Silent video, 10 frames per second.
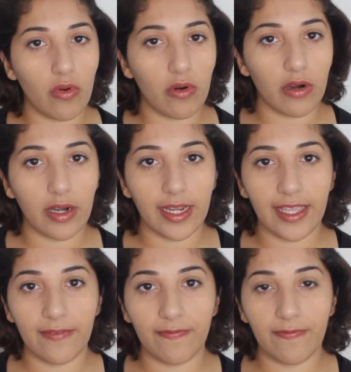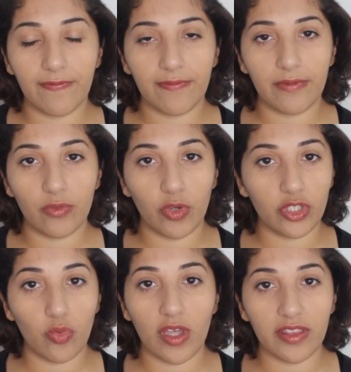or if
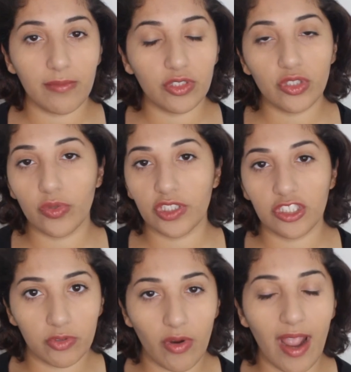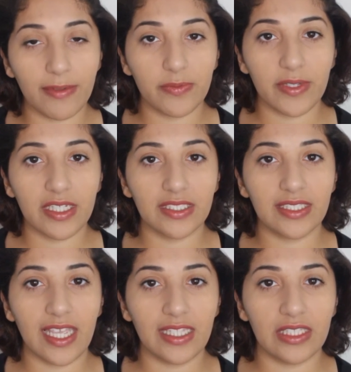what you want them to do is subscribe, is
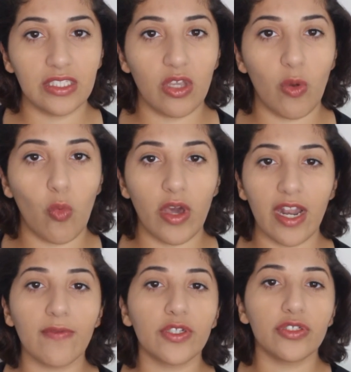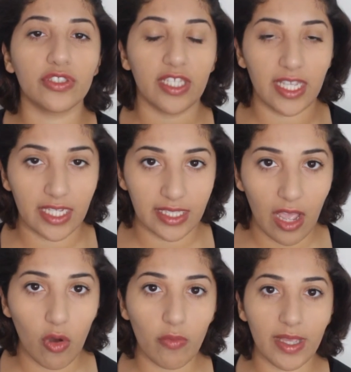because in whatever you're saying in that whole